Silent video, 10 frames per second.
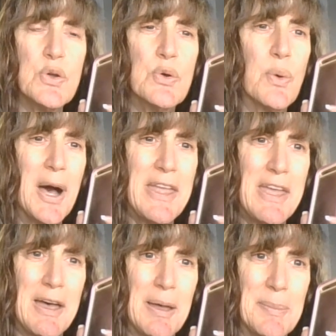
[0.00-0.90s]
who I
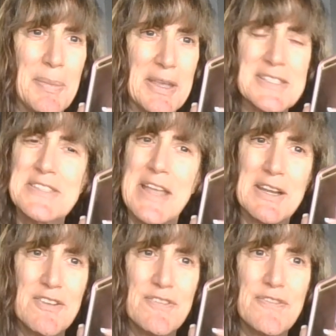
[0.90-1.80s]
am is
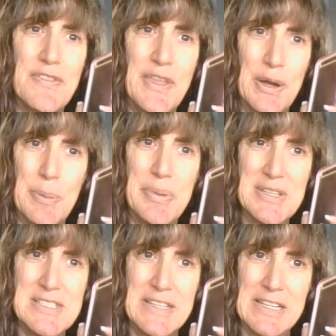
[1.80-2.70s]
none of their
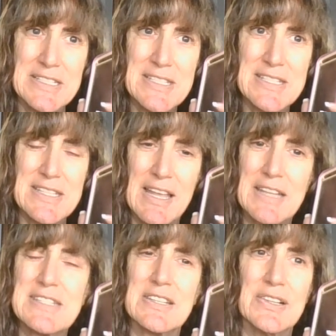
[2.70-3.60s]
business
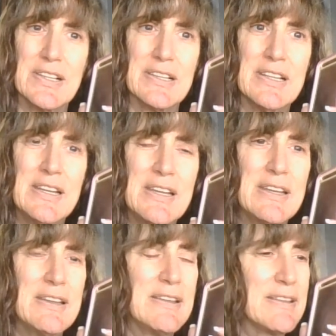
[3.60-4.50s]
until
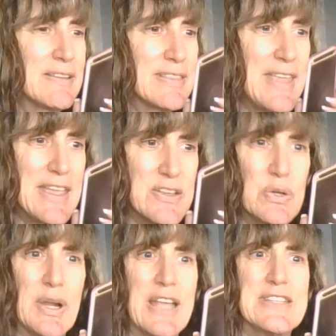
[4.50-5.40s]
they
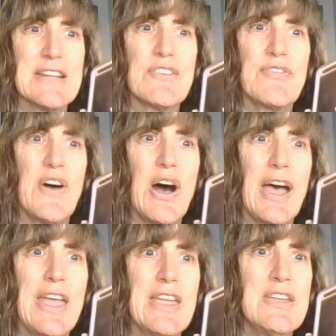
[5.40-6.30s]
could
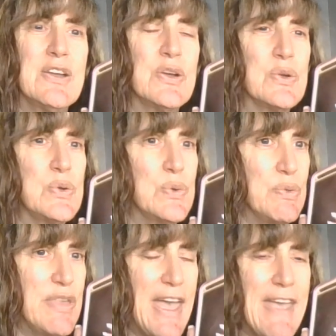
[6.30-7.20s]
identify
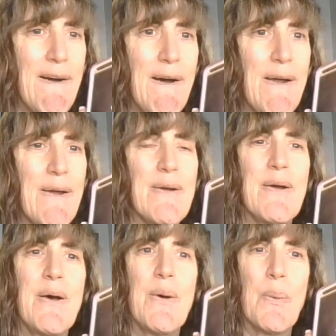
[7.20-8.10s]
who they
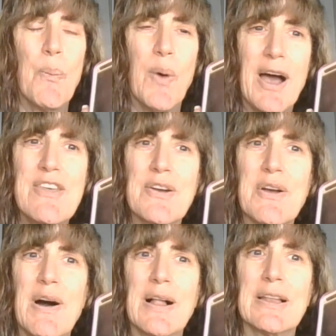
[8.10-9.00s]
are, why they're
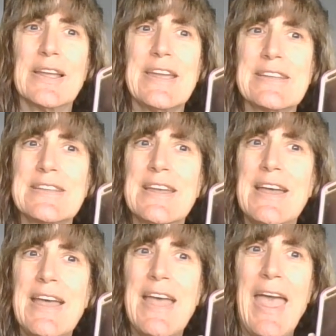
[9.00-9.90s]
calling,
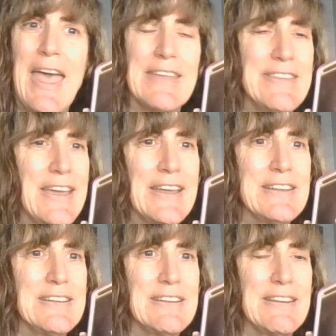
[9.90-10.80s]
and
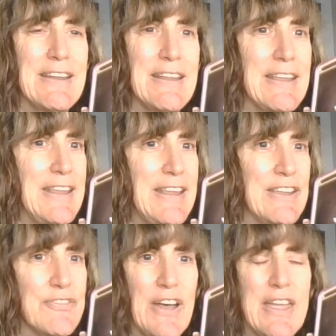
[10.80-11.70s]
then
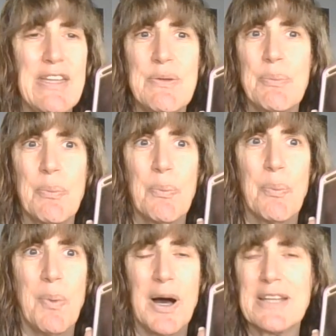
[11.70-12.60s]
if I
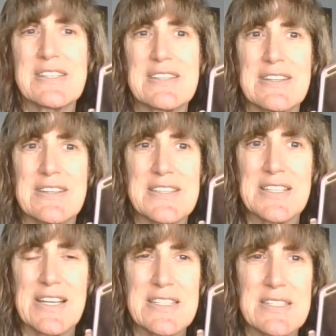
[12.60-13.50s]
want to
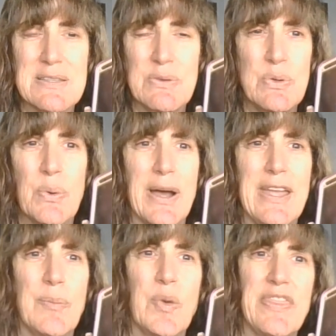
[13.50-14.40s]
discuss who I
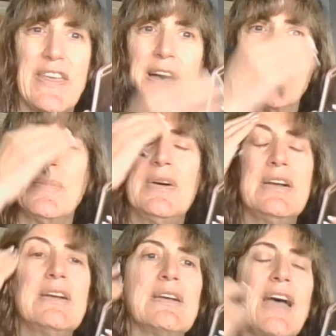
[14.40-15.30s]
am with them,
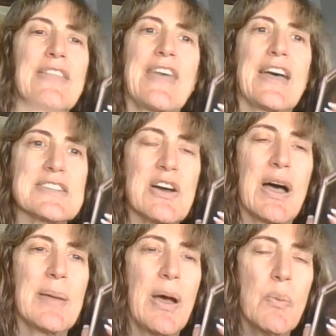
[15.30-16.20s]
at that
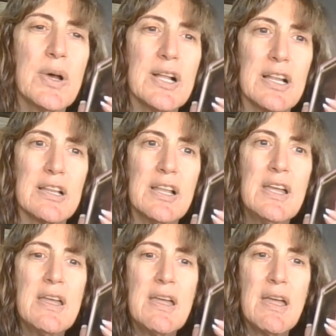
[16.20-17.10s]
time I will.
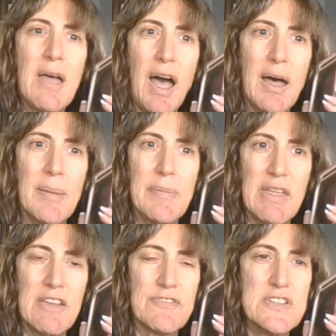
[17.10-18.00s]

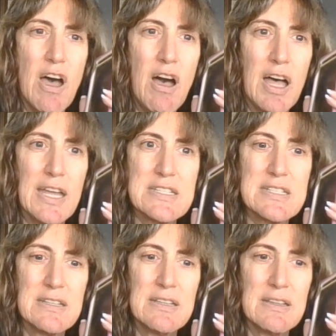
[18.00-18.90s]
If
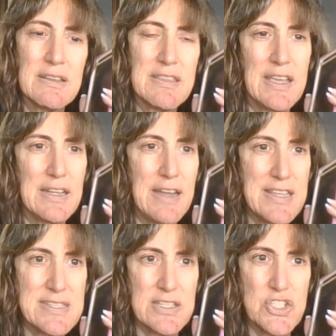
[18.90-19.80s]
not, then
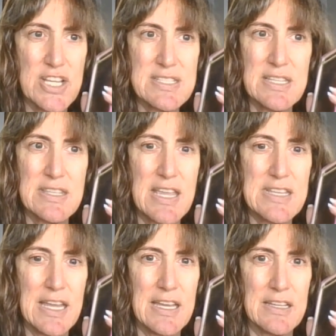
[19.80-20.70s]
I suggest that they
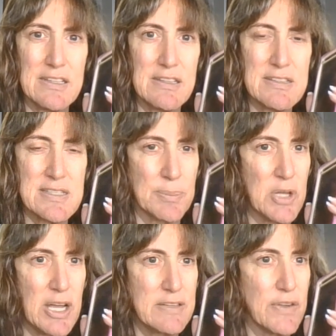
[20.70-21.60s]
get some
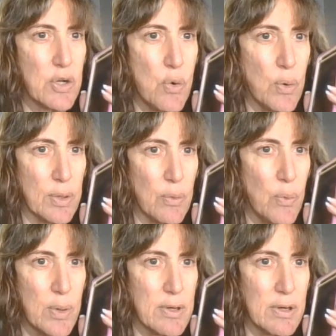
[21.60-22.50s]
kind of a court
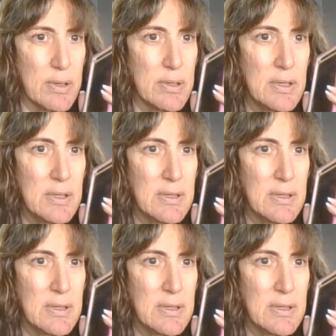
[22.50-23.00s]
order